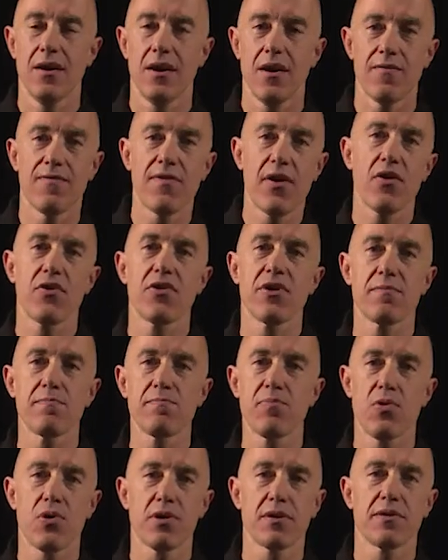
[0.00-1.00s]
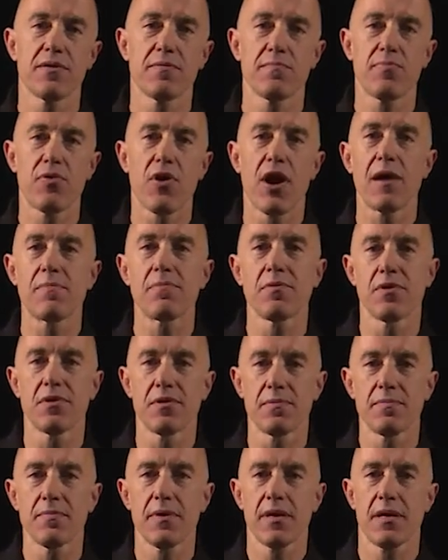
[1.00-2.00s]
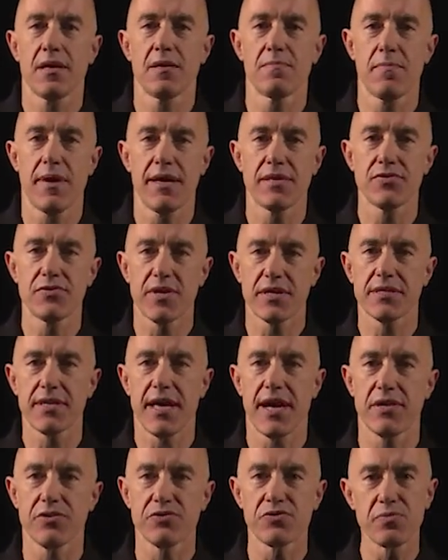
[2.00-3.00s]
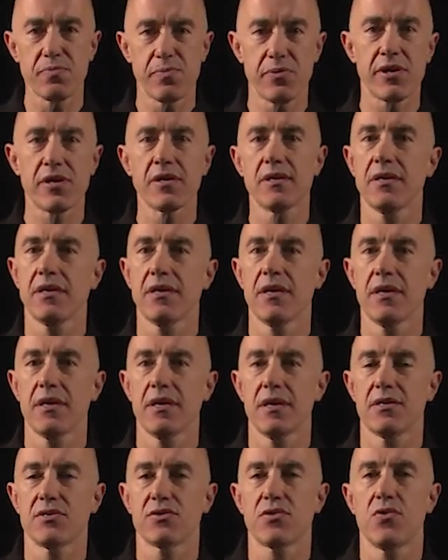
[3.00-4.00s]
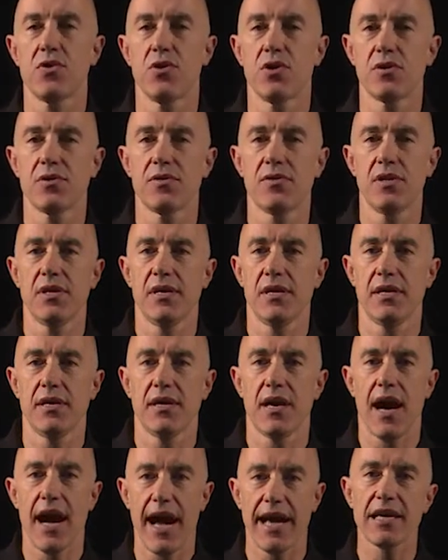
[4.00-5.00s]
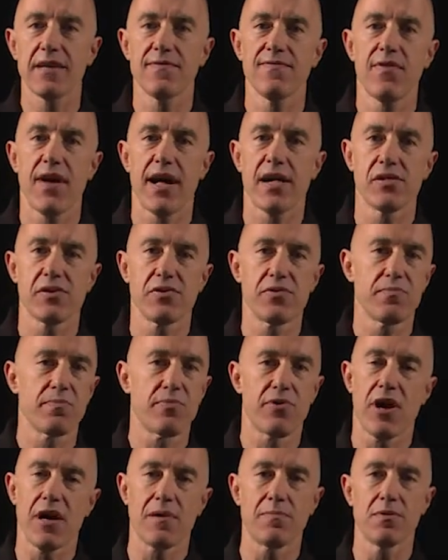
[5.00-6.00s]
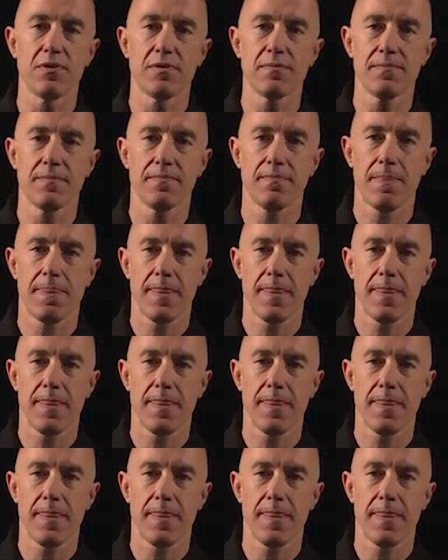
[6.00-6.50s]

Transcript: A very important problem in matrix algebra is called the eigenvalue problem.